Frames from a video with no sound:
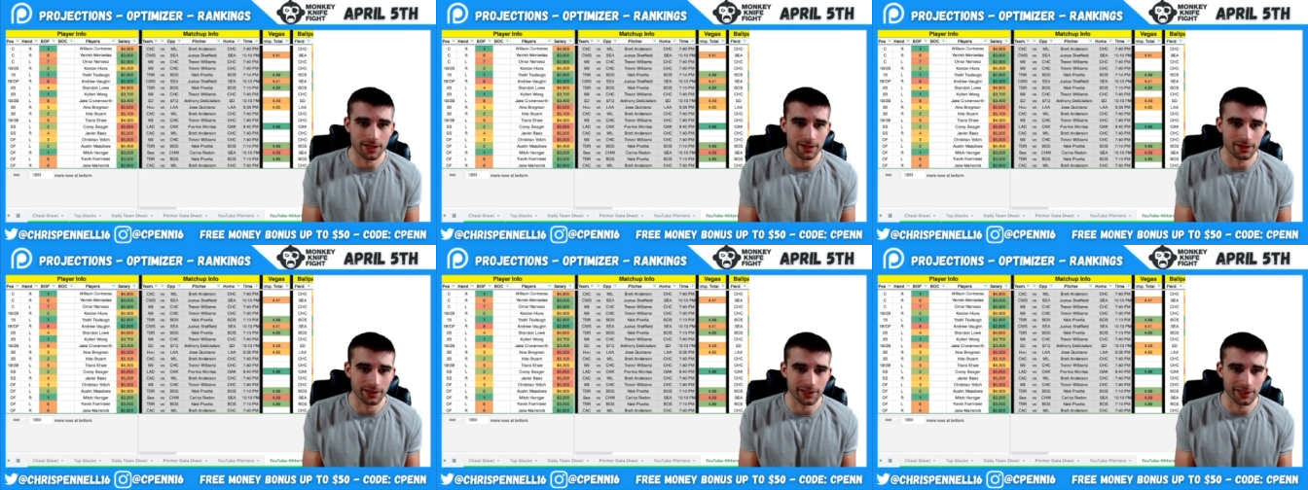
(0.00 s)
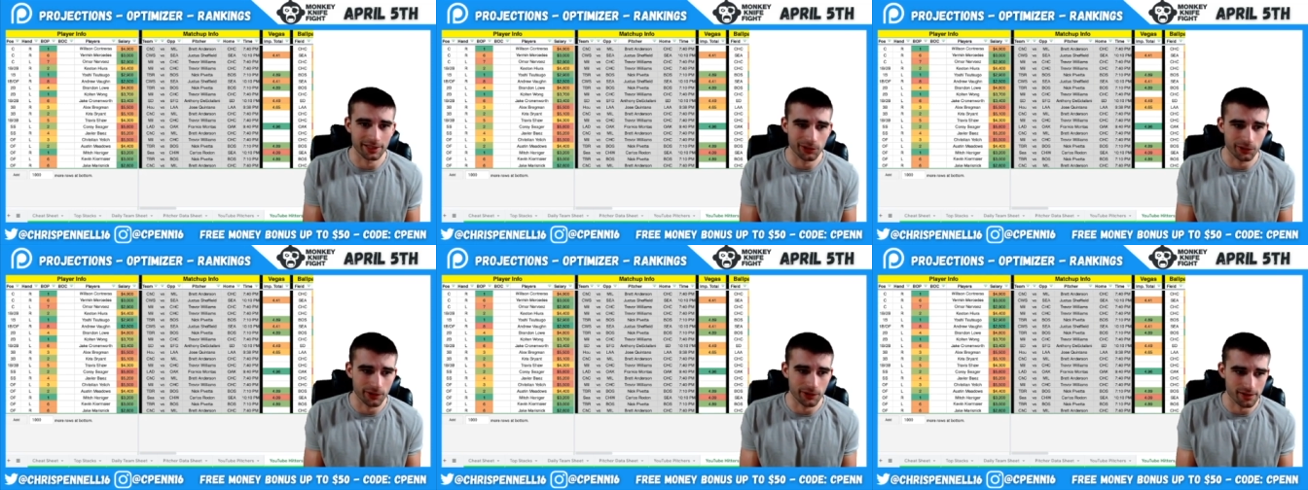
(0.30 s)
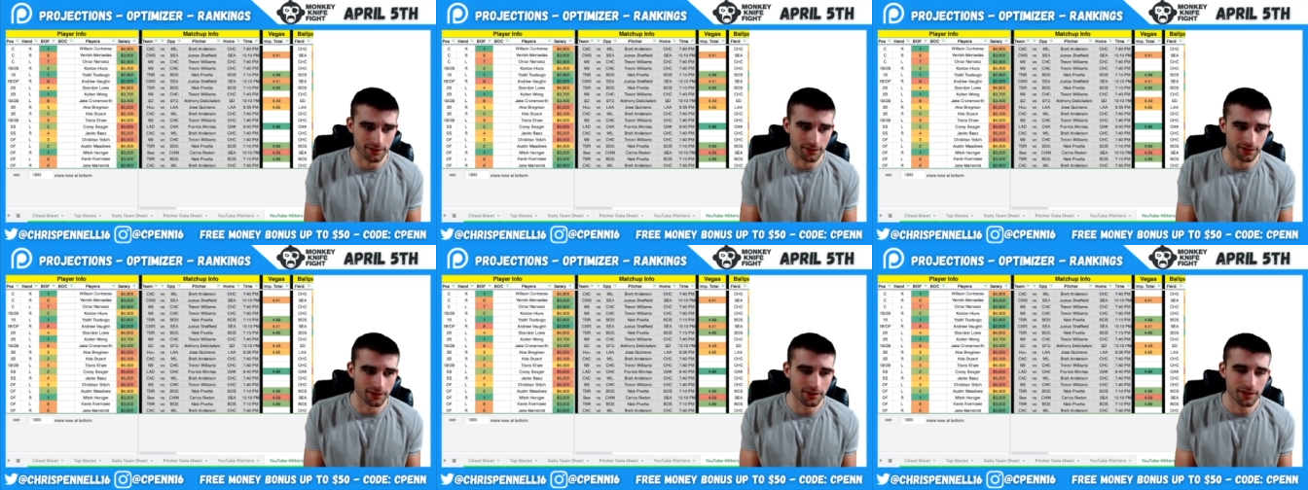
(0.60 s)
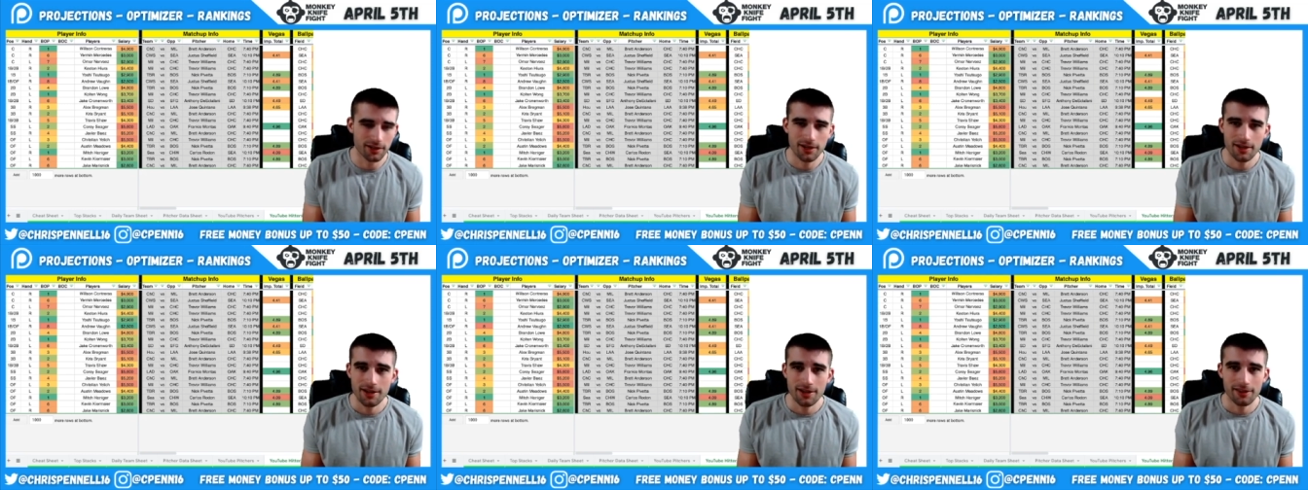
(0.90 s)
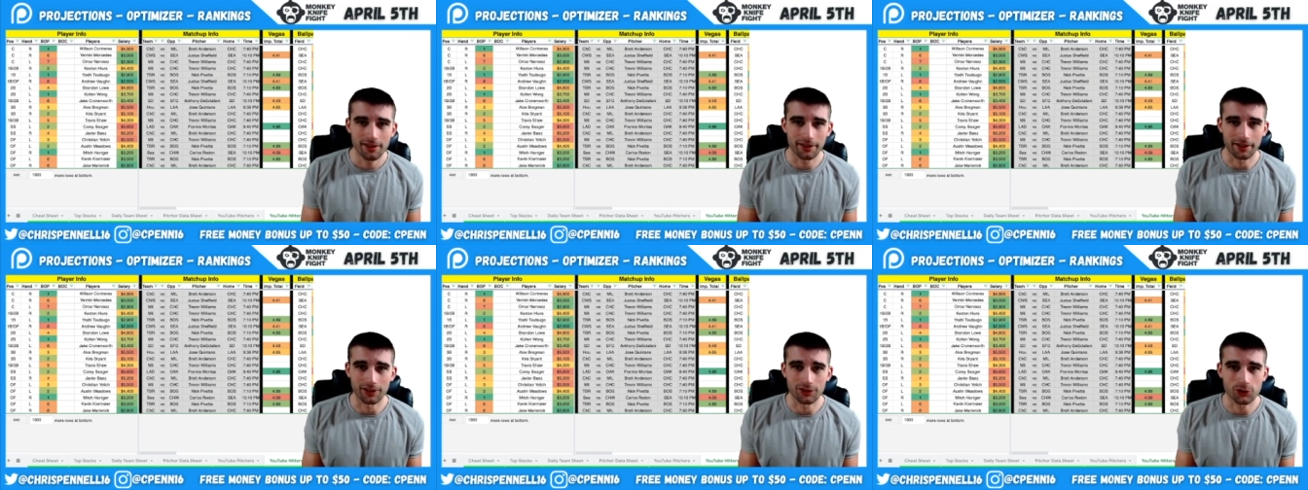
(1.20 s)
I think he only has a
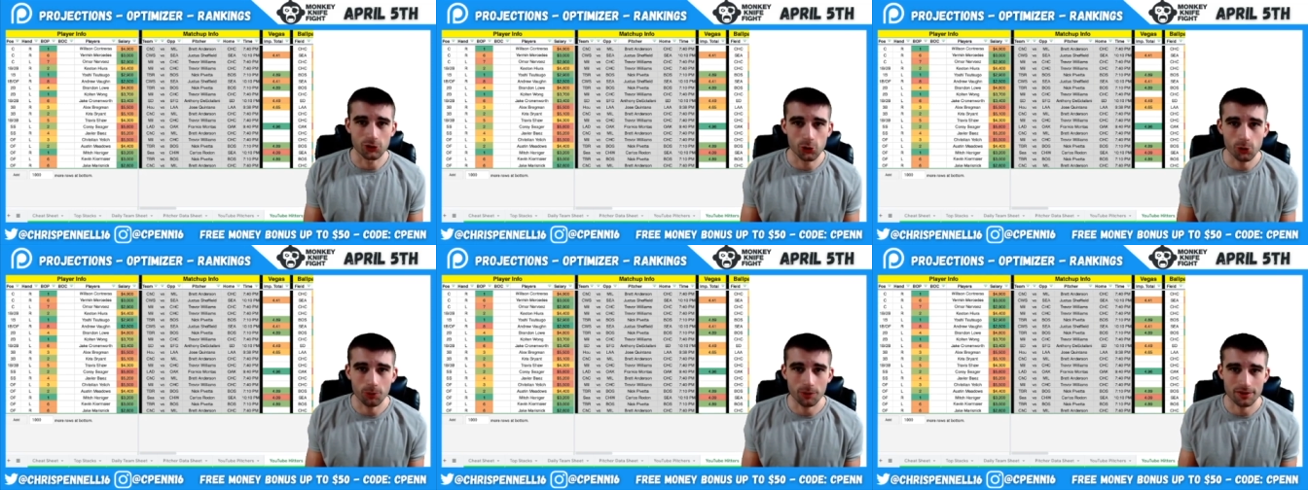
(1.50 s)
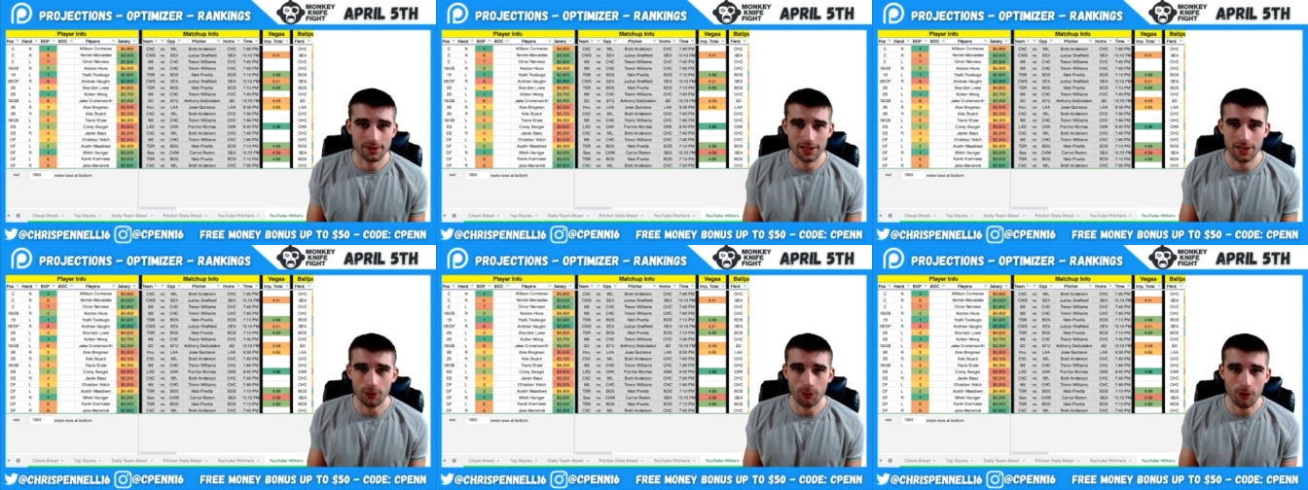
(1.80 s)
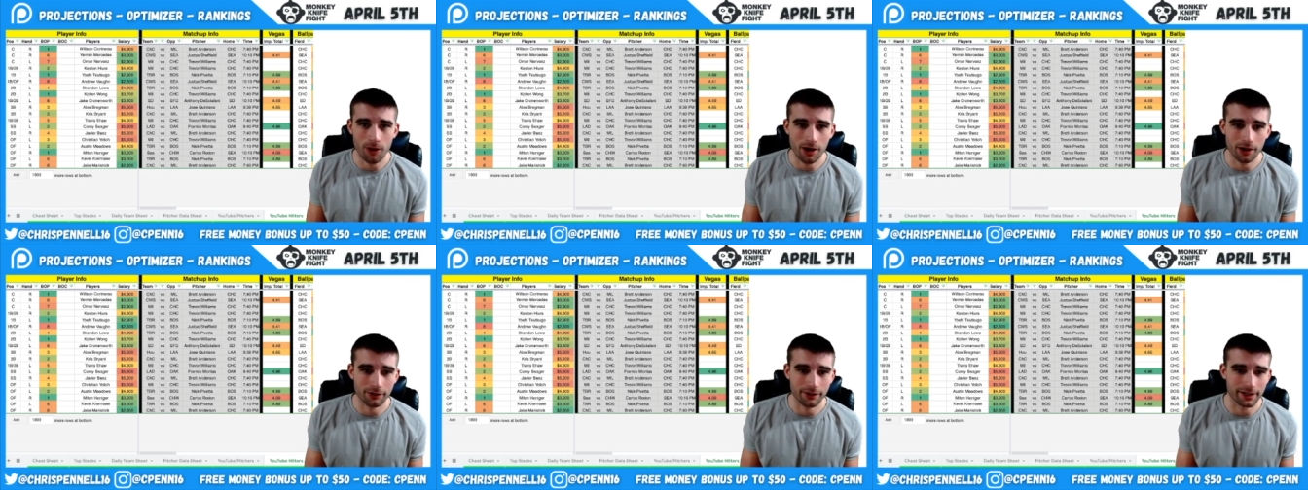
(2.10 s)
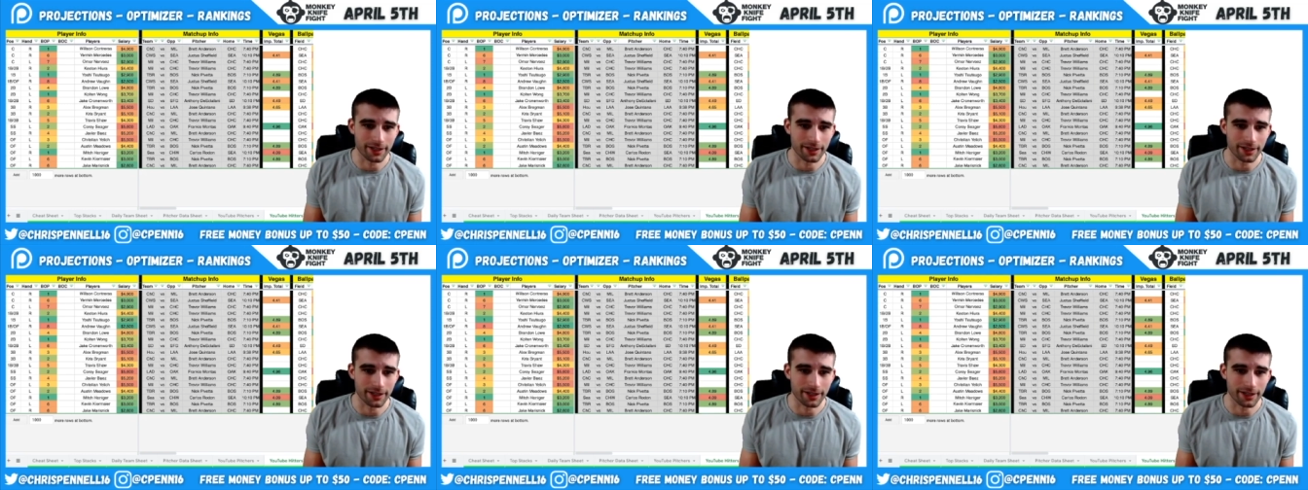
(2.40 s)
like a two percent walk rate,